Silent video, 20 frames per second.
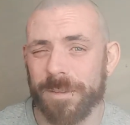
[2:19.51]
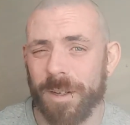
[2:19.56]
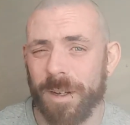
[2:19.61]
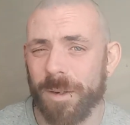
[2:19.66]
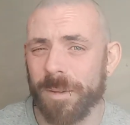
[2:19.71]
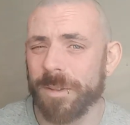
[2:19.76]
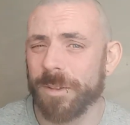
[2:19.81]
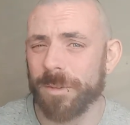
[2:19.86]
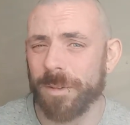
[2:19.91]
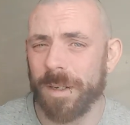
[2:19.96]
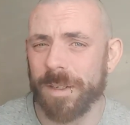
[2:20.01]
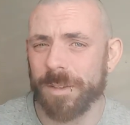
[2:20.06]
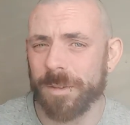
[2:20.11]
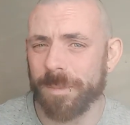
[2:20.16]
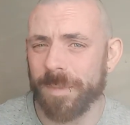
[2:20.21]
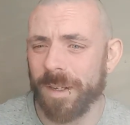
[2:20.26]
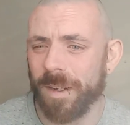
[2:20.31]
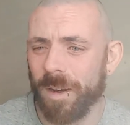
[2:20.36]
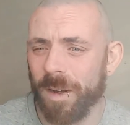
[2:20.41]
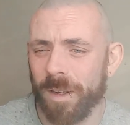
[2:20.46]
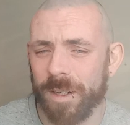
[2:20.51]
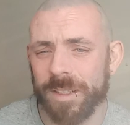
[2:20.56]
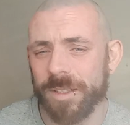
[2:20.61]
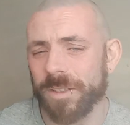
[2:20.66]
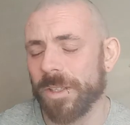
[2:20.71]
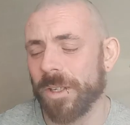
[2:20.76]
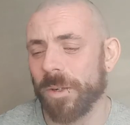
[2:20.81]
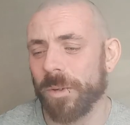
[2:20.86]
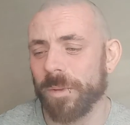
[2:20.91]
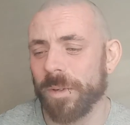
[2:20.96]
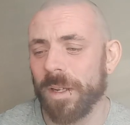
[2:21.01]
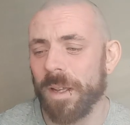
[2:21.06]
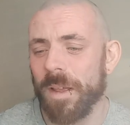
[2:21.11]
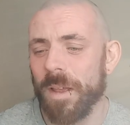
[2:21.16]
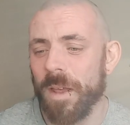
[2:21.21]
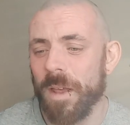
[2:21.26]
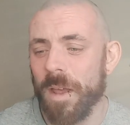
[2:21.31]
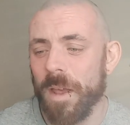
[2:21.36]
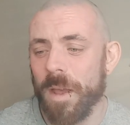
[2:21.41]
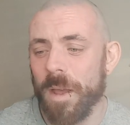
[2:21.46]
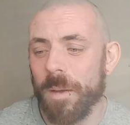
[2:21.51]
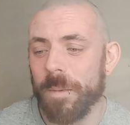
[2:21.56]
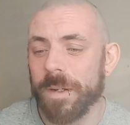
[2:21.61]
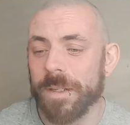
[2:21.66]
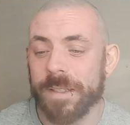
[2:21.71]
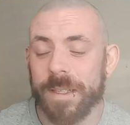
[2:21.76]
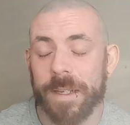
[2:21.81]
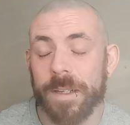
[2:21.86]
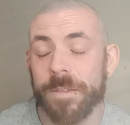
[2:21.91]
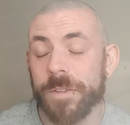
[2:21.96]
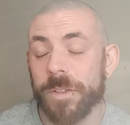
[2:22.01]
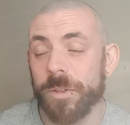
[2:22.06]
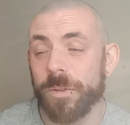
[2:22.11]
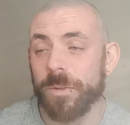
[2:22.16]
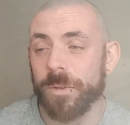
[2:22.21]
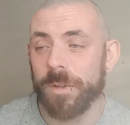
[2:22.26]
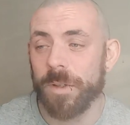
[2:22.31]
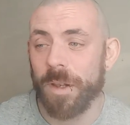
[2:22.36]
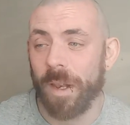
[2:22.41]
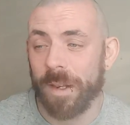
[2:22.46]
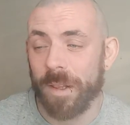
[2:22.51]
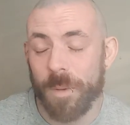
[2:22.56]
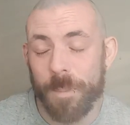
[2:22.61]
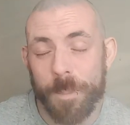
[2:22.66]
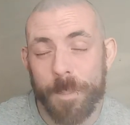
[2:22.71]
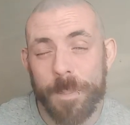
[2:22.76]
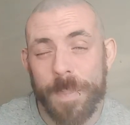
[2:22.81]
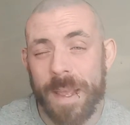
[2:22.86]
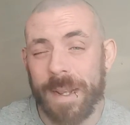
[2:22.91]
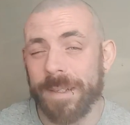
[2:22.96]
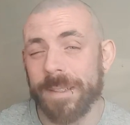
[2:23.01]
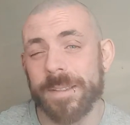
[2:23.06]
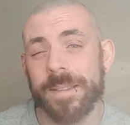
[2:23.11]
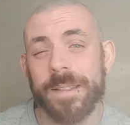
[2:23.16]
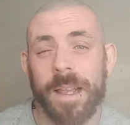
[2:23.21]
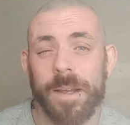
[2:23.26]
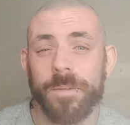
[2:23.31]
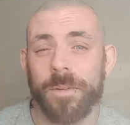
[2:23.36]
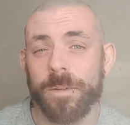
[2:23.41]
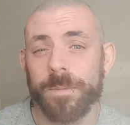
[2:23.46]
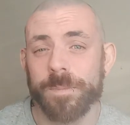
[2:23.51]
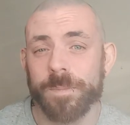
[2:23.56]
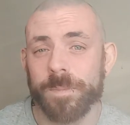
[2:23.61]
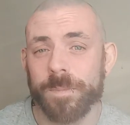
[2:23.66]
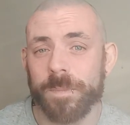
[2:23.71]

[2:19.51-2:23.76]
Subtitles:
Always try something on its own, because that gives you like the base level